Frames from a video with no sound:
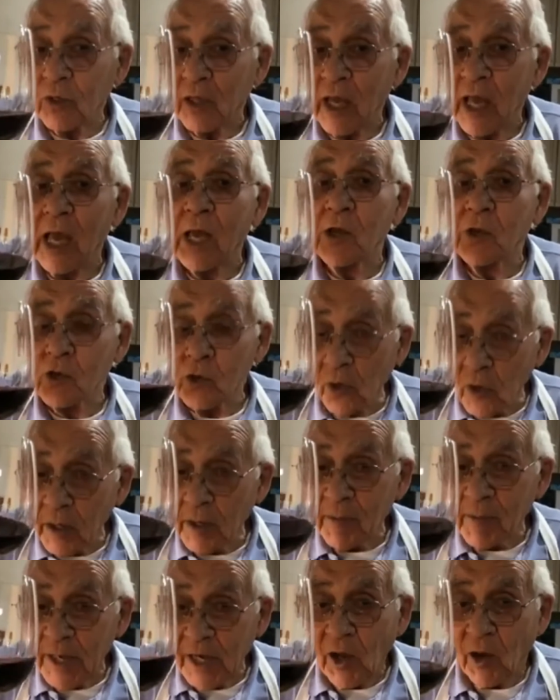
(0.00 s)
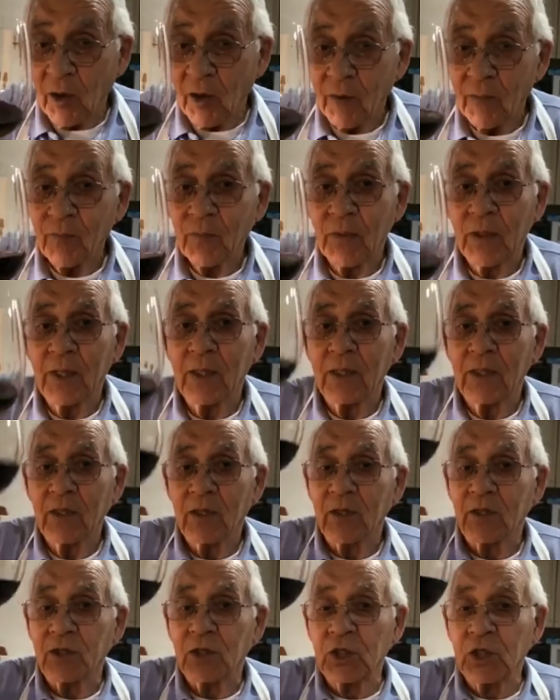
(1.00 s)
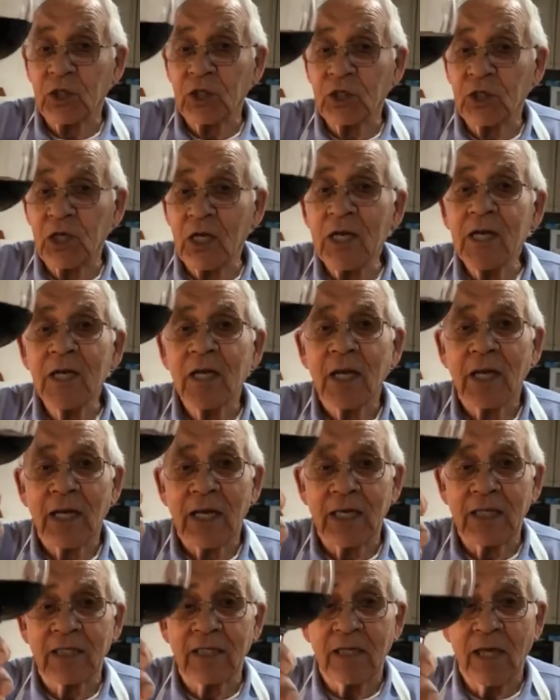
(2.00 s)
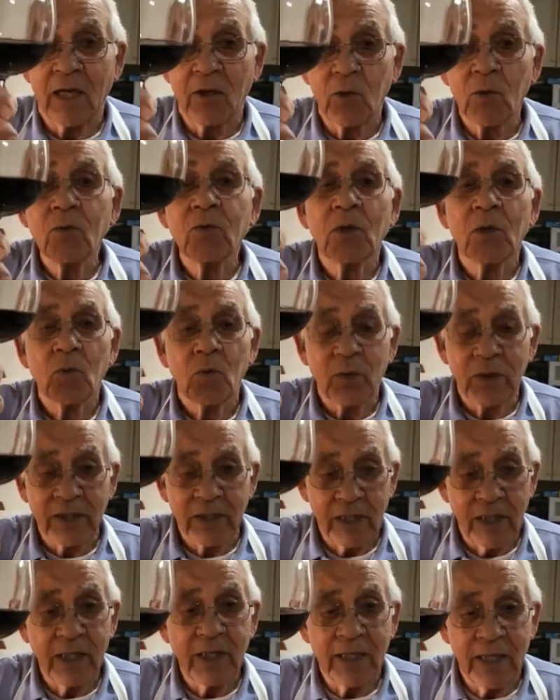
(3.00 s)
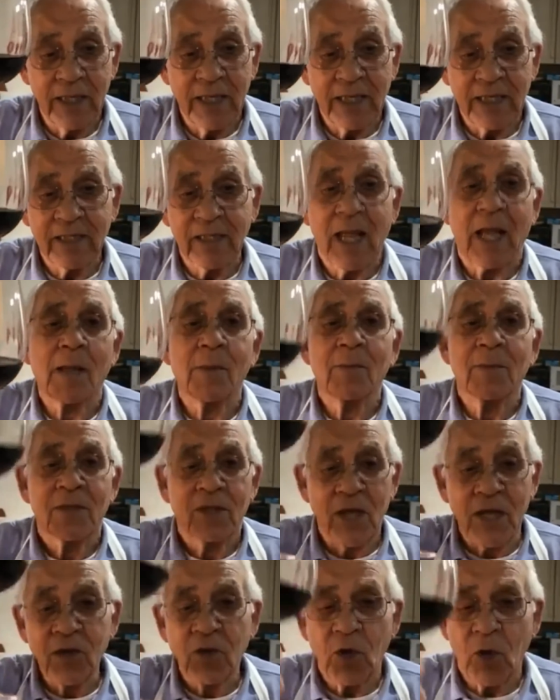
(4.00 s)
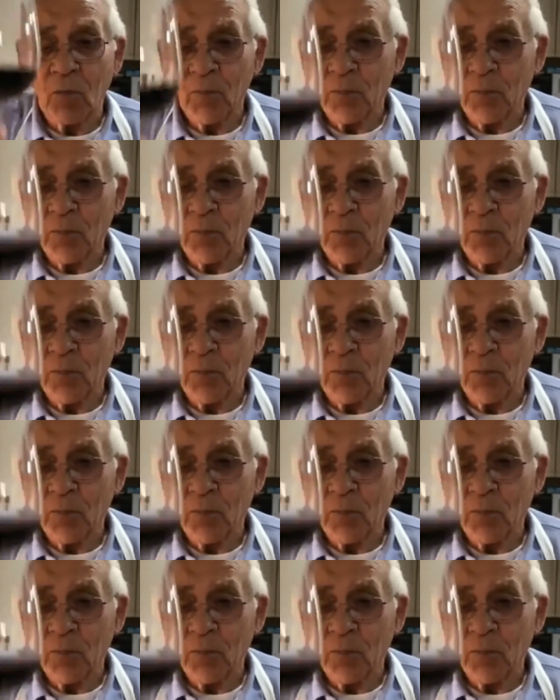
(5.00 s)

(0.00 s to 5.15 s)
And you let me know. Chin Chin and salute. We see you next time. Thank you.